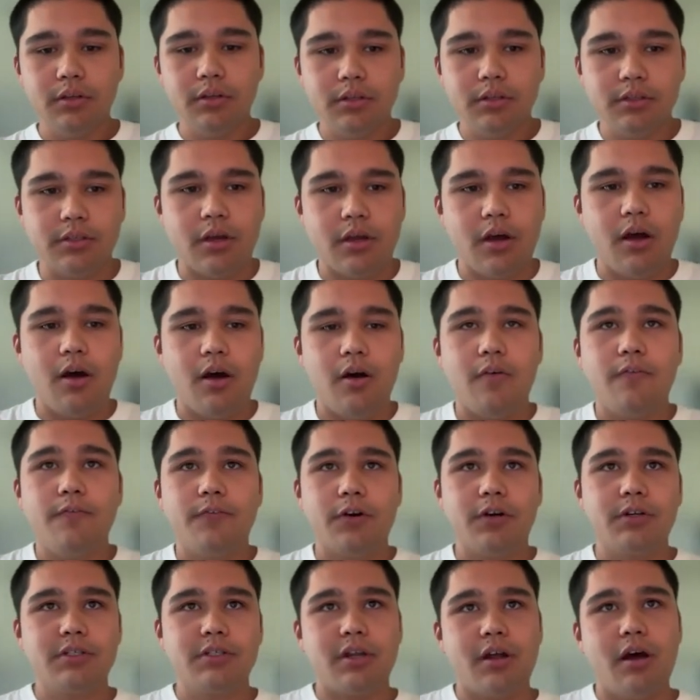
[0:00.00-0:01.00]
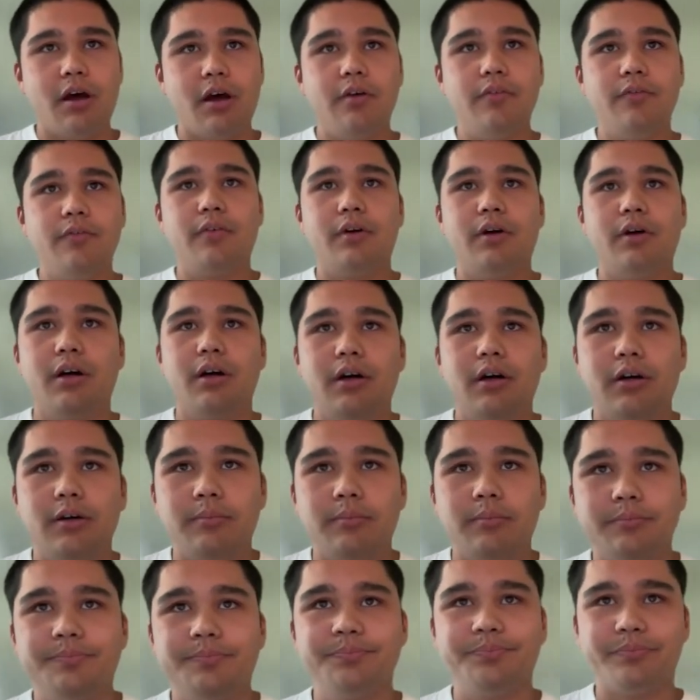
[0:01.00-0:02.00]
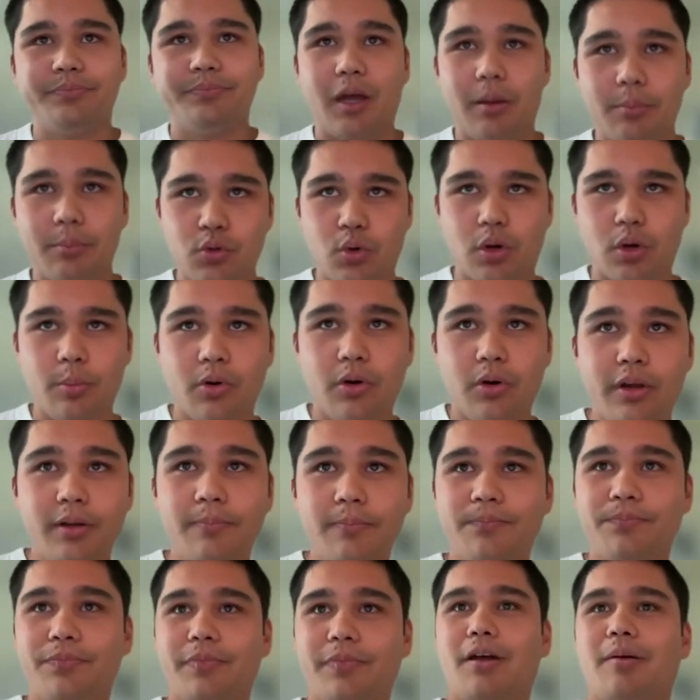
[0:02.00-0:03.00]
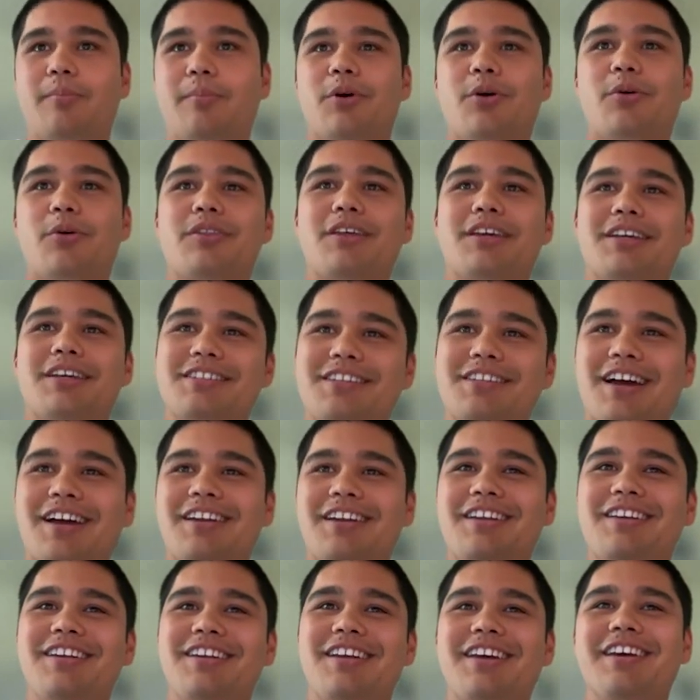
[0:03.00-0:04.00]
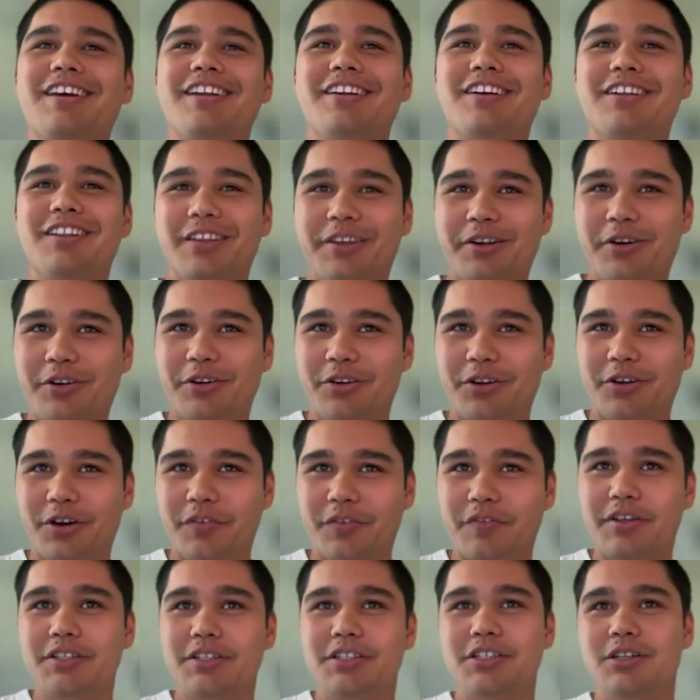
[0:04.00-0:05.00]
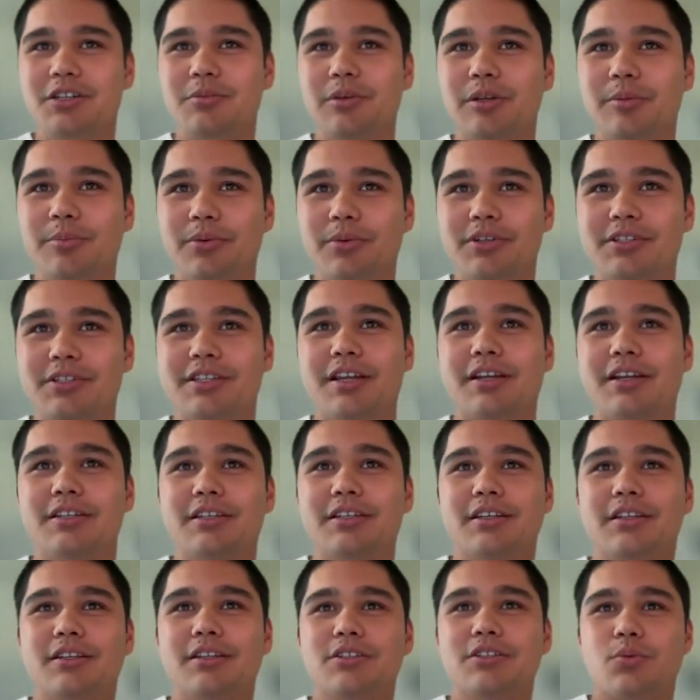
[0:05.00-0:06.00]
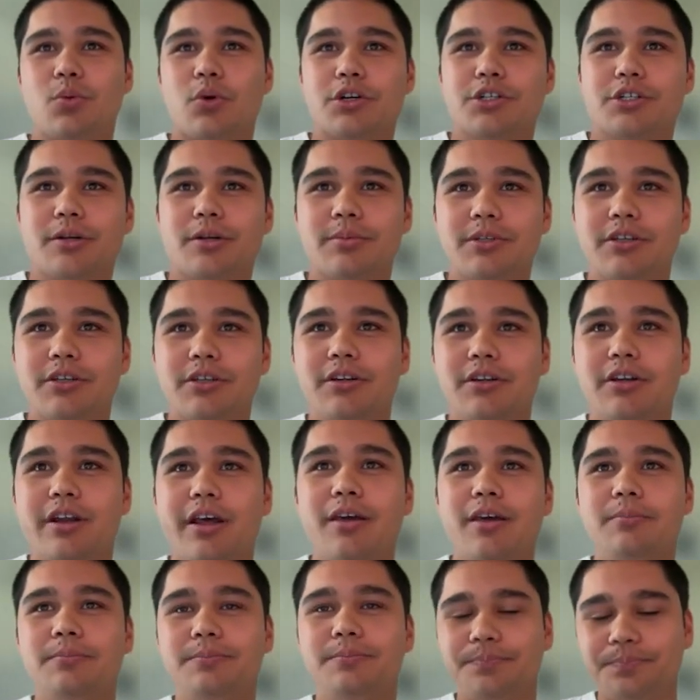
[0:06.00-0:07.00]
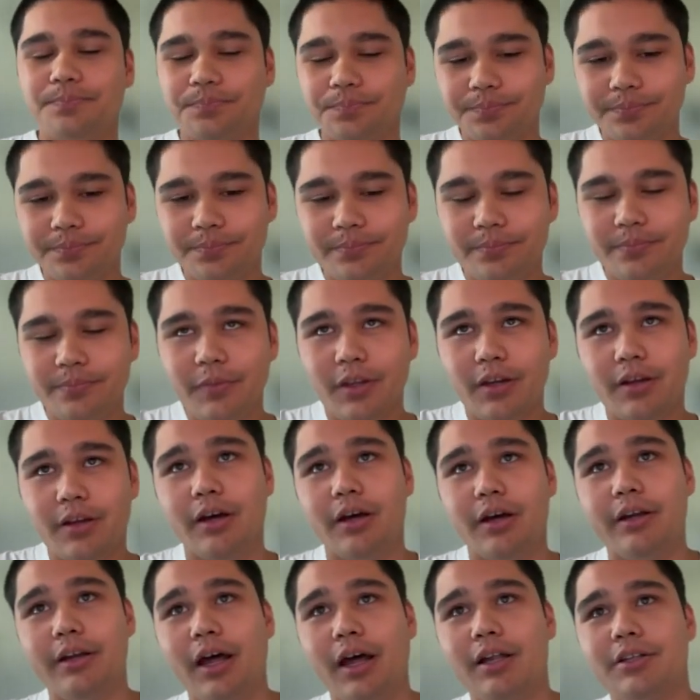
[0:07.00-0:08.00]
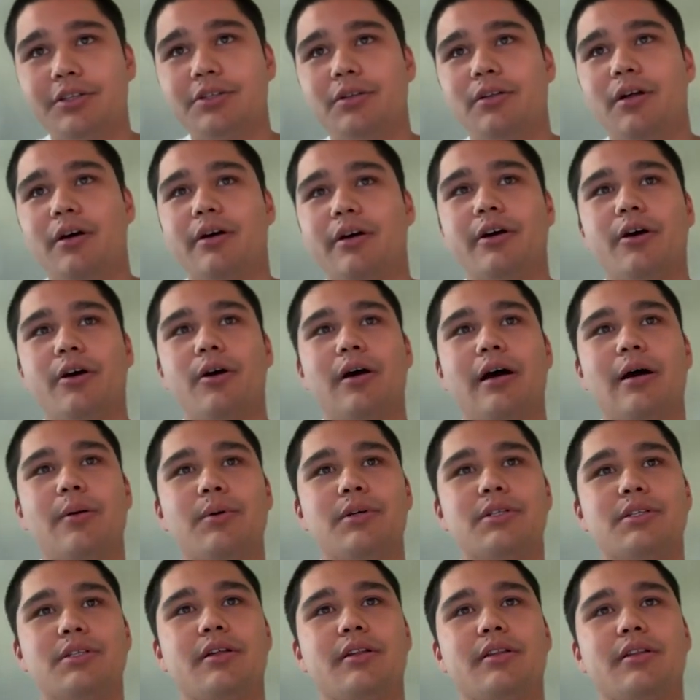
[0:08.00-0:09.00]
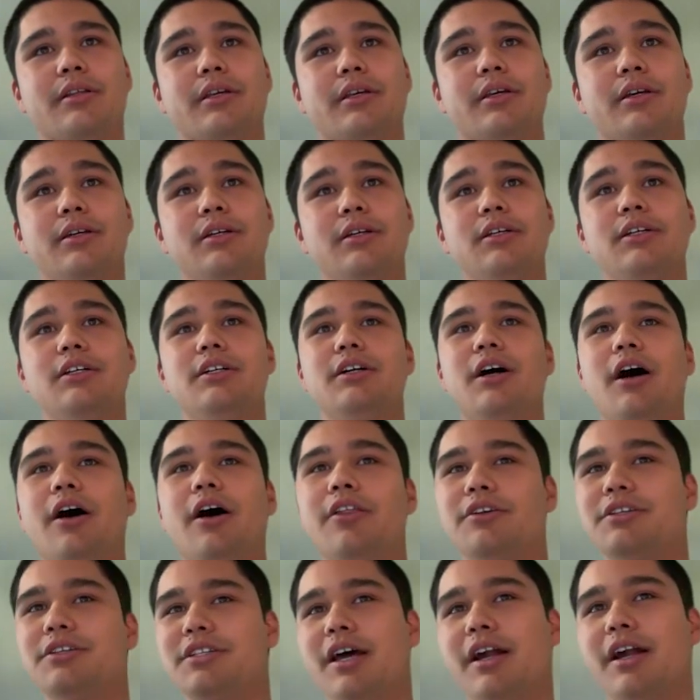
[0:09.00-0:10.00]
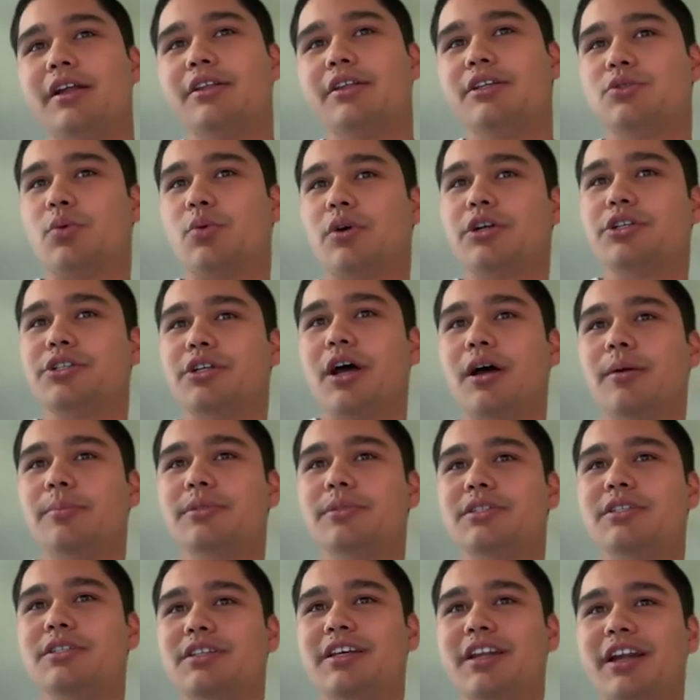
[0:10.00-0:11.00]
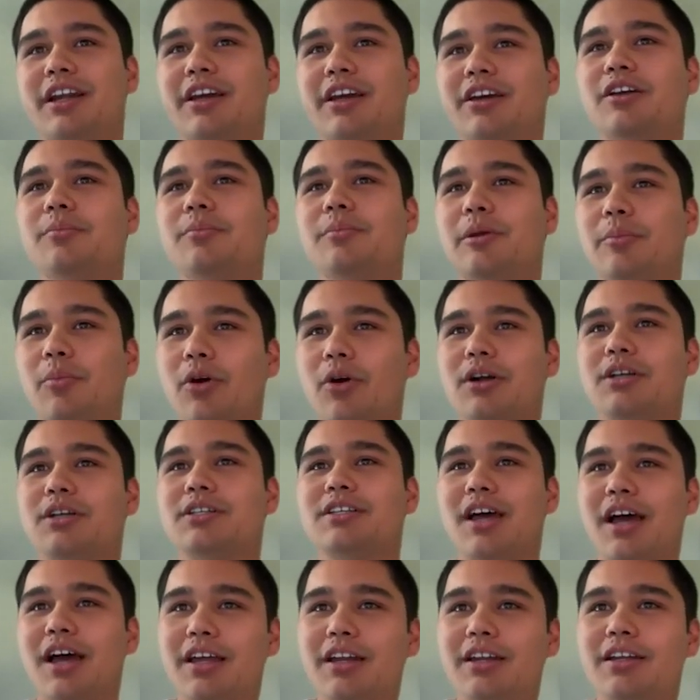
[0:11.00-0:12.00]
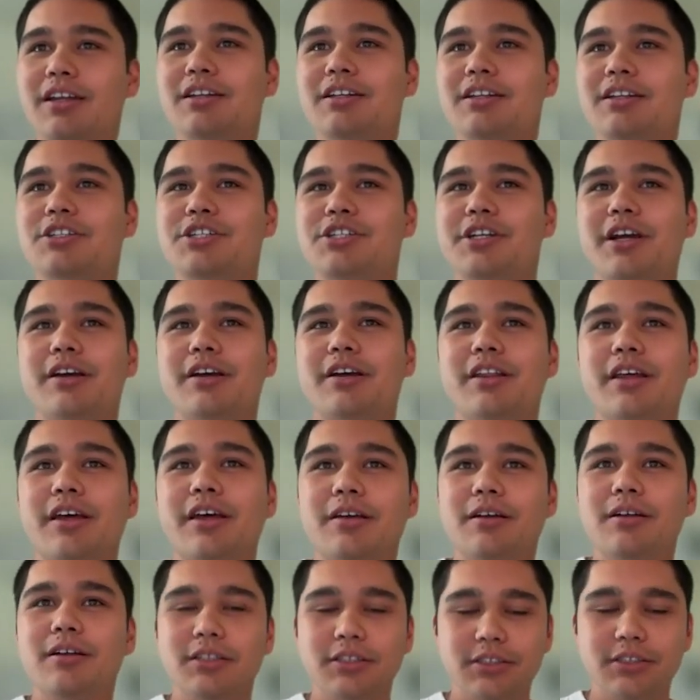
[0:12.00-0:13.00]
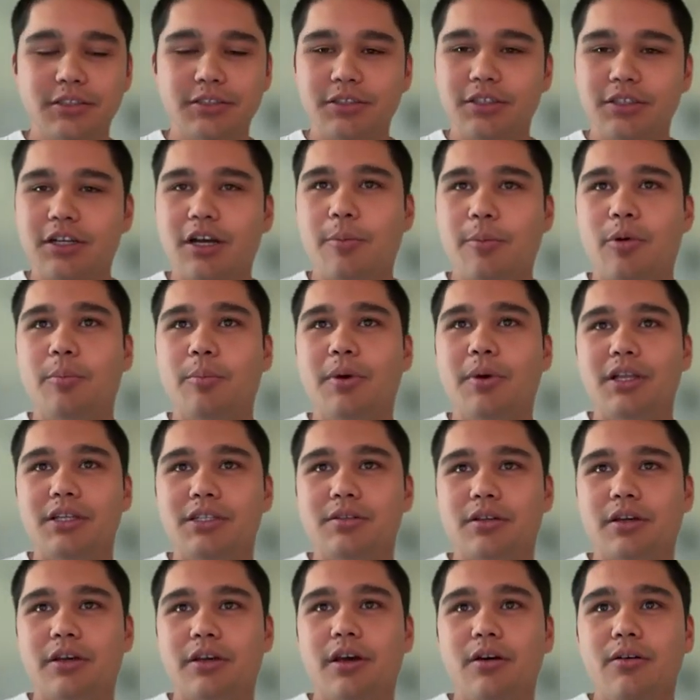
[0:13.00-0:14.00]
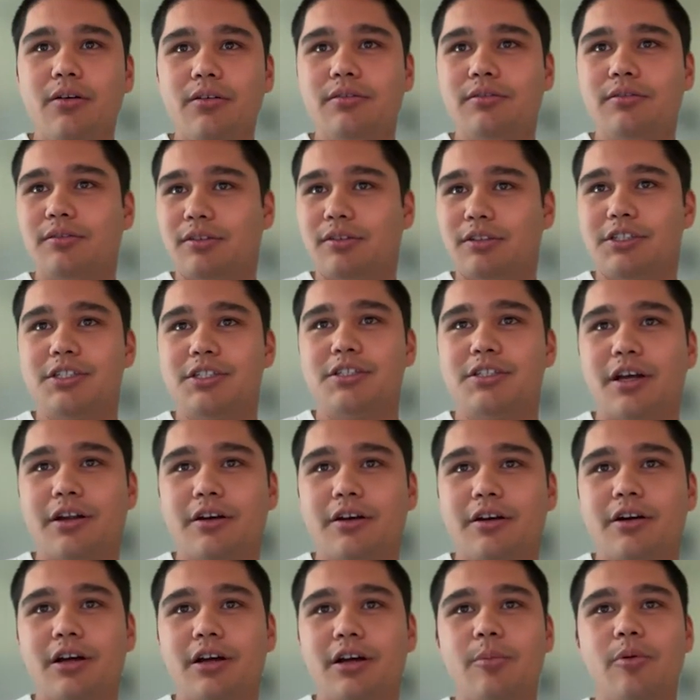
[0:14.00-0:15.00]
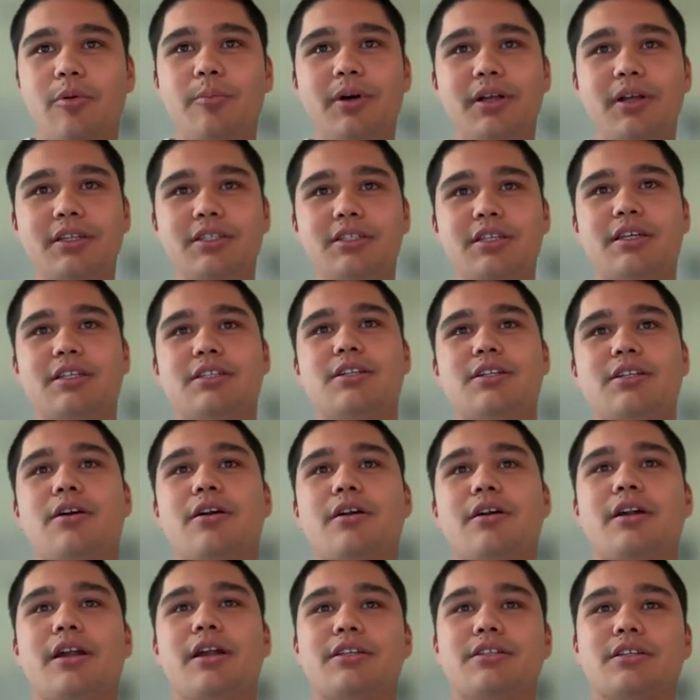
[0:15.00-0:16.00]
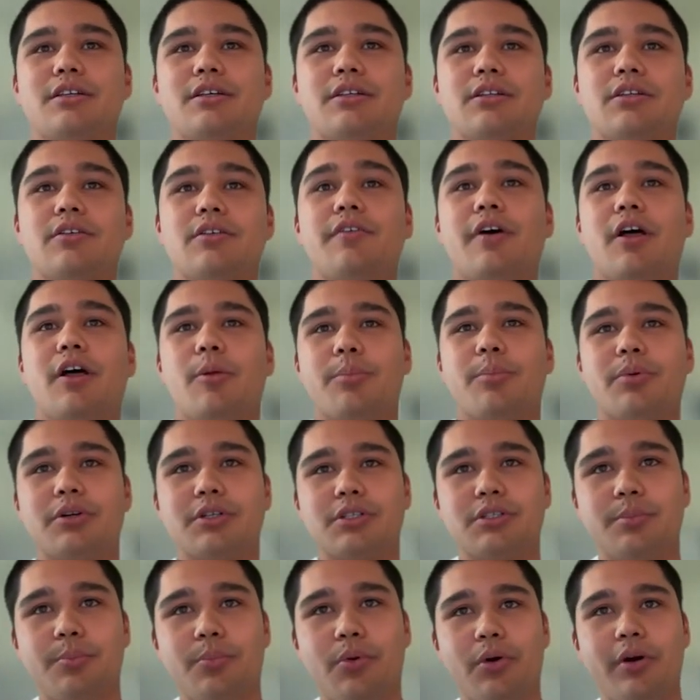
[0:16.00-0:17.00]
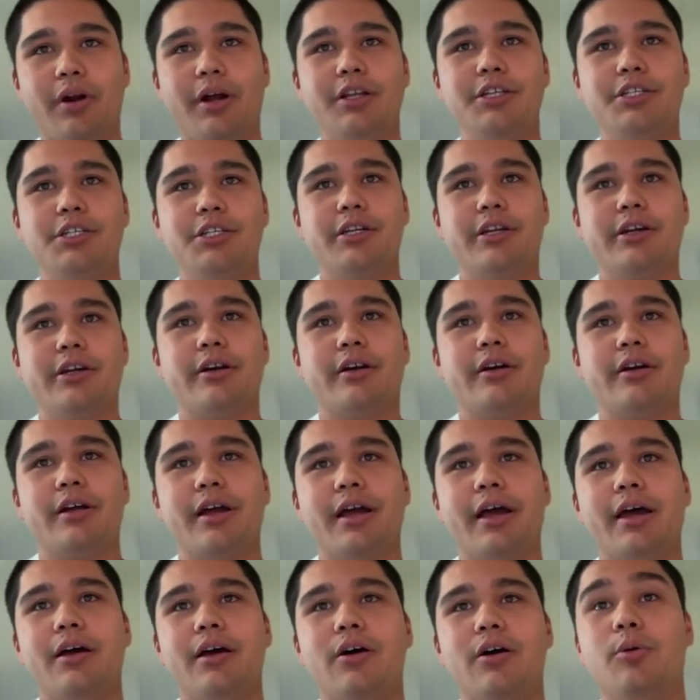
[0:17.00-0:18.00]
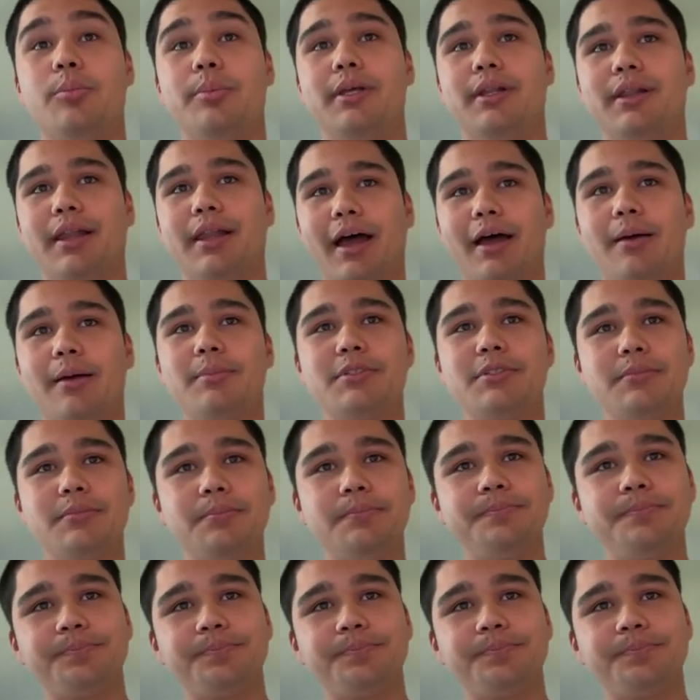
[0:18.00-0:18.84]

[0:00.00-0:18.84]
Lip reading: So first off, I'm Soyboy. I'm both excited and a little nervous to be presenting this workshop to you today. Not too long ago, I was on the other side of these workshops, and I couldn't be more excited to share that a couple months ago, well, just under a couple months, I started as a developer support engineer at OP Labs.